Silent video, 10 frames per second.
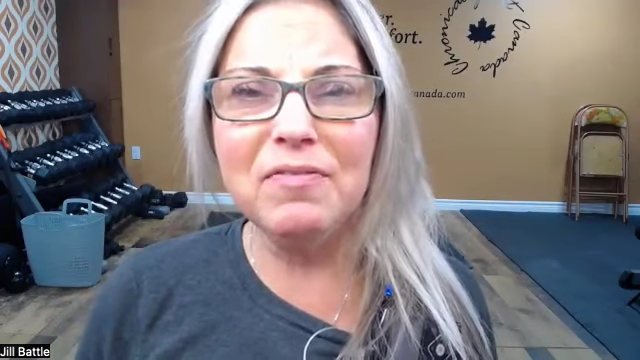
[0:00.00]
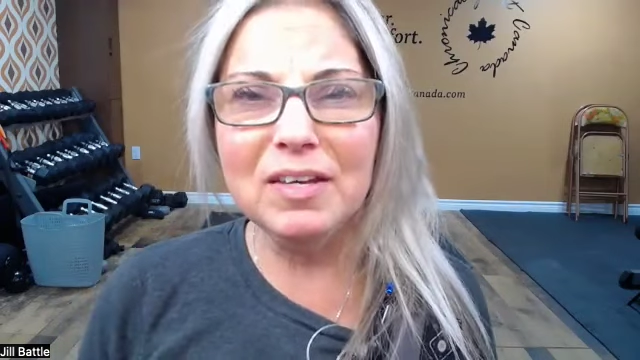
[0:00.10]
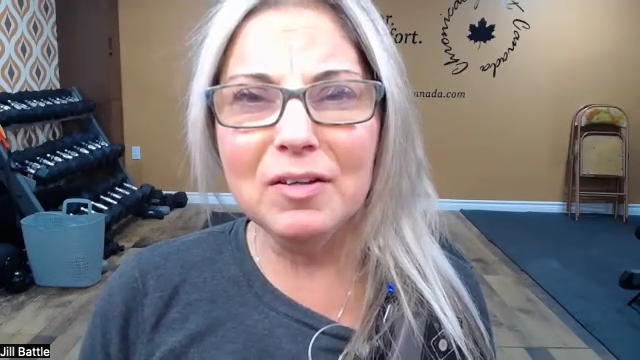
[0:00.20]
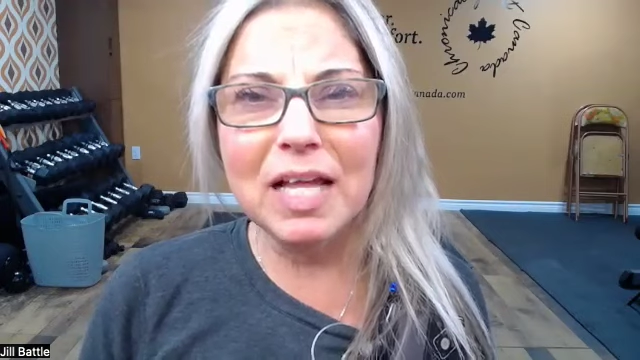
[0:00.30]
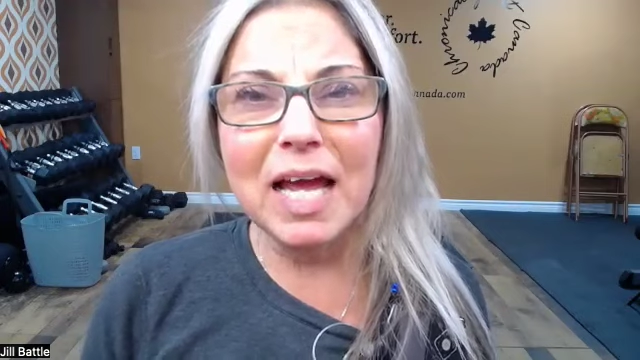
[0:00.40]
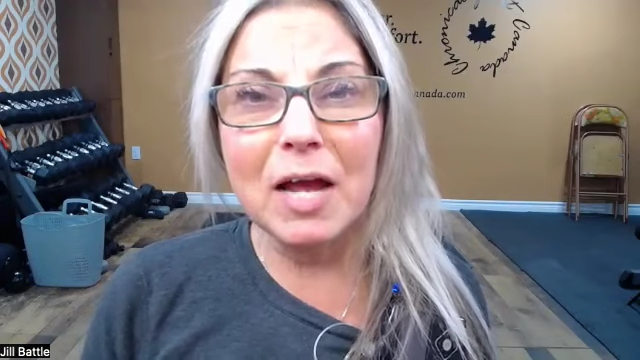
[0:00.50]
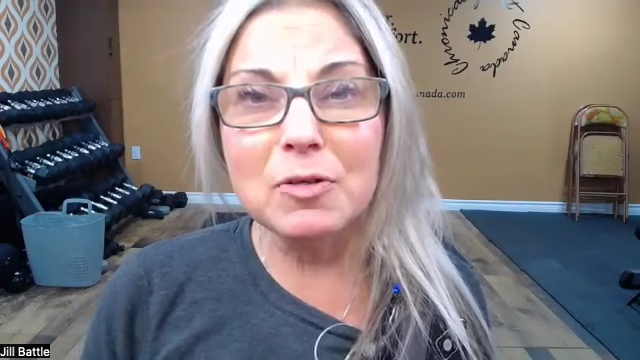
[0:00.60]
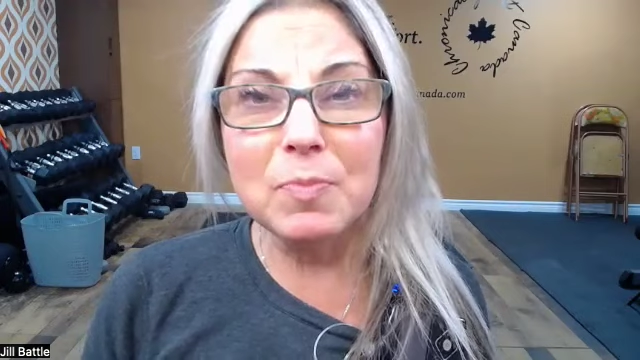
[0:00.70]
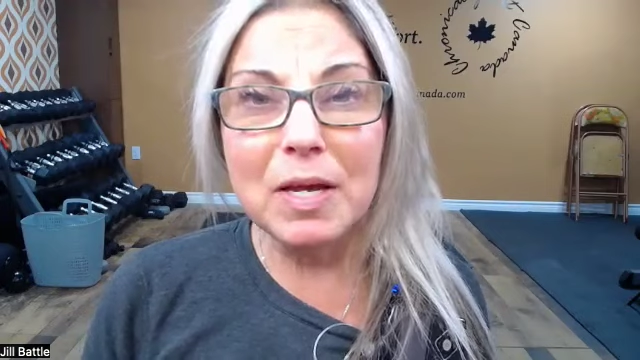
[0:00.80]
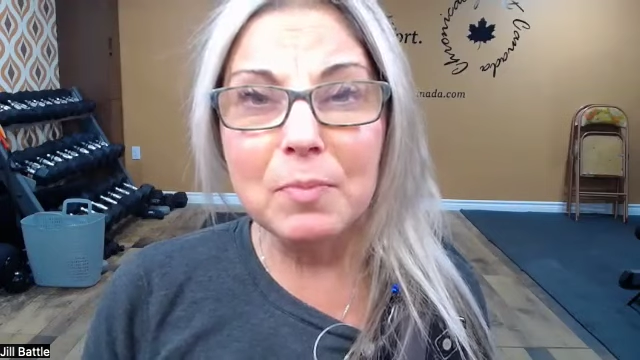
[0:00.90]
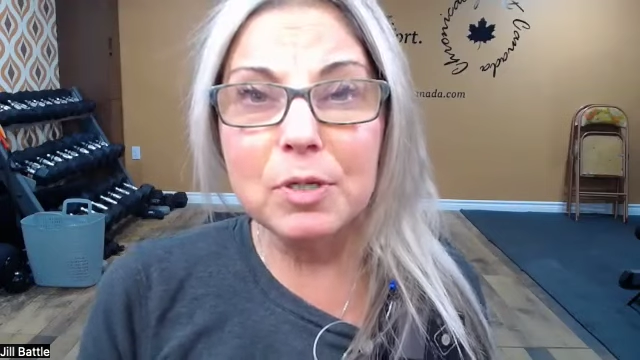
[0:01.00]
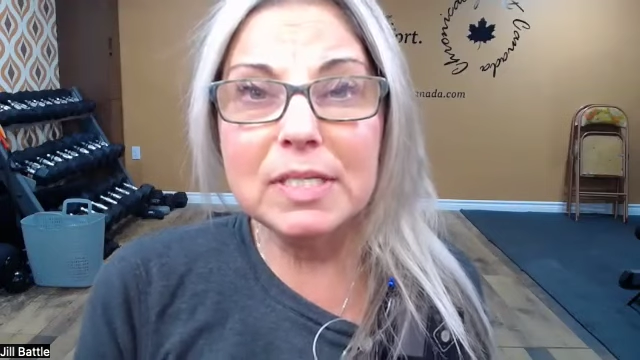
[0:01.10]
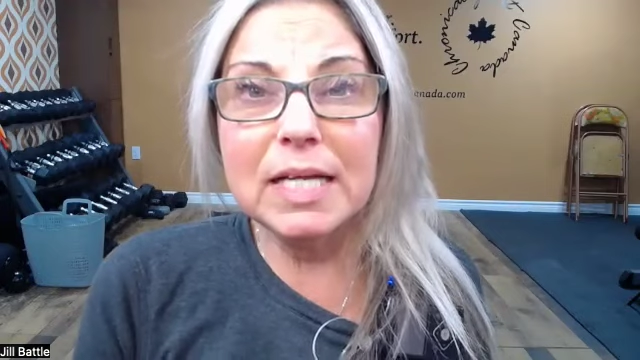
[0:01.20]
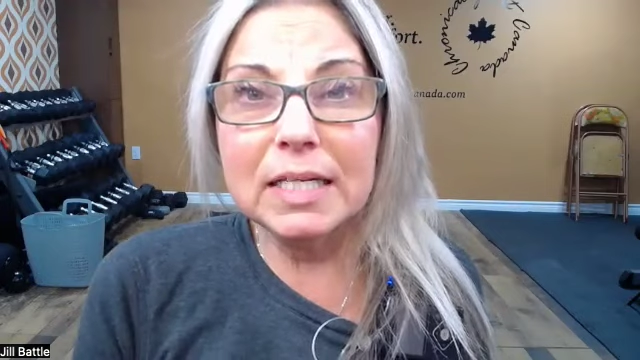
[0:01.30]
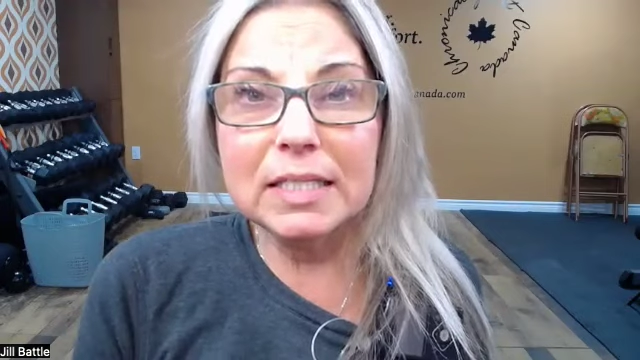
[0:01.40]
feel like I was being
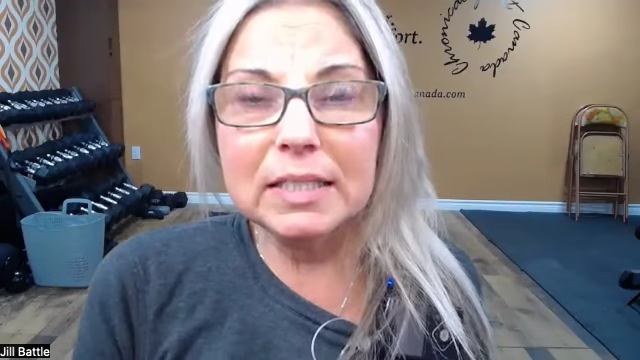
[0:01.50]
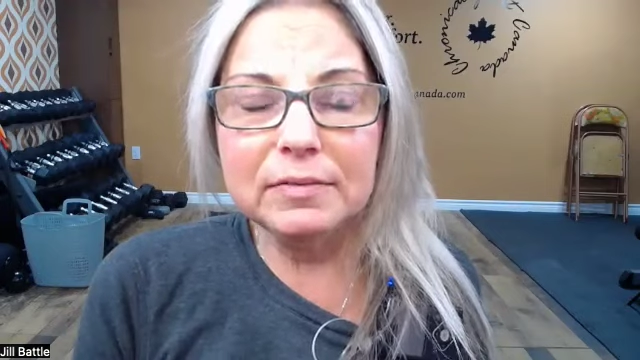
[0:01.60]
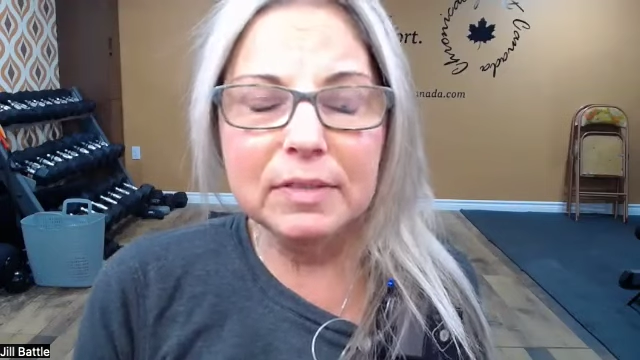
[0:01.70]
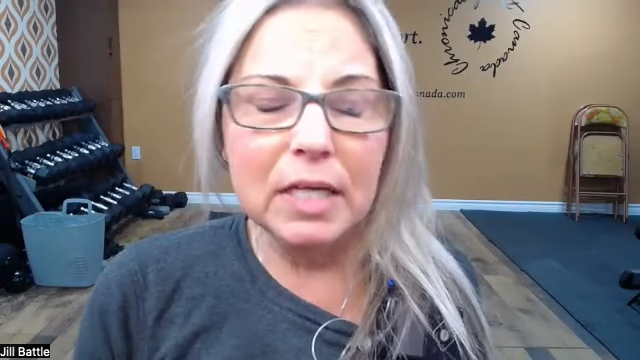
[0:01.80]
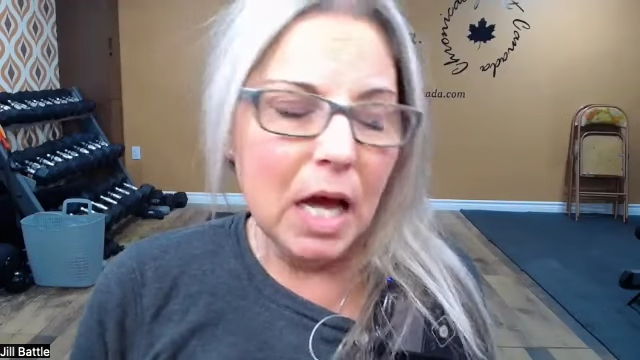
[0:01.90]
productive,